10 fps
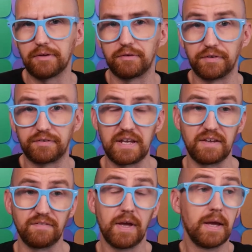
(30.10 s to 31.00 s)
to
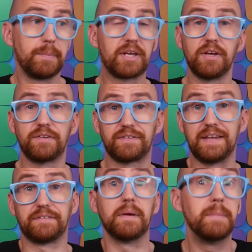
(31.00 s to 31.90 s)
receive because
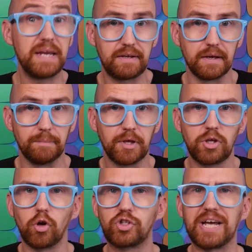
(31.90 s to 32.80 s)
it's immediate.
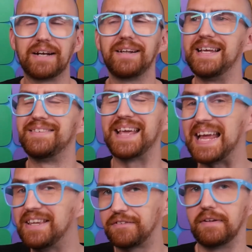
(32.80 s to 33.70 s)
Your channel is
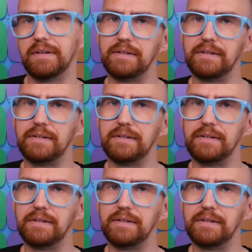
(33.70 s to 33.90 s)
instantly